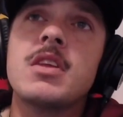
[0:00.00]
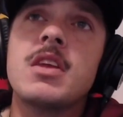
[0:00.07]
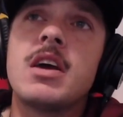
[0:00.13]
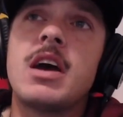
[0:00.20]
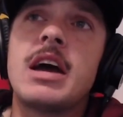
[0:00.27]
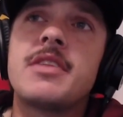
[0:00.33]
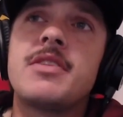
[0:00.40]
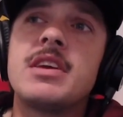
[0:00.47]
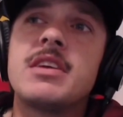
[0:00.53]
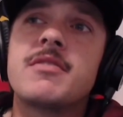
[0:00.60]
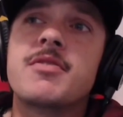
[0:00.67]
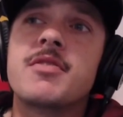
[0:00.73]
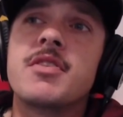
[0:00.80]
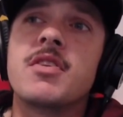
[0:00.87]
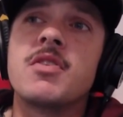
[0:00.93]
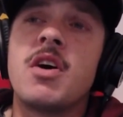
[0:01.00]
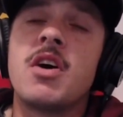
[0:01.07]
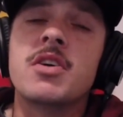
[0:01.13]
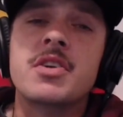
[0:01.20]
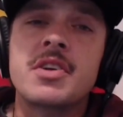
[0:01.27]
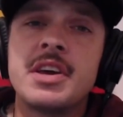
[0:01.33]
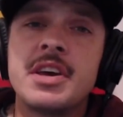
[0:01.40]
I think for the
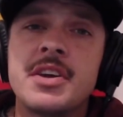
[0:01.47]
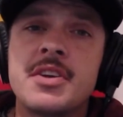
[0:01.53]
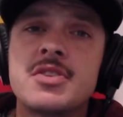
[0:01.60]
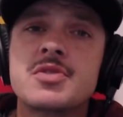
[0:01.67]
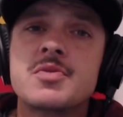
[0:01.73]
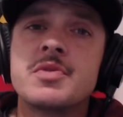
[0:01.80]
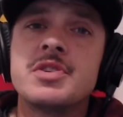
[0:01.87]
longer hitters, we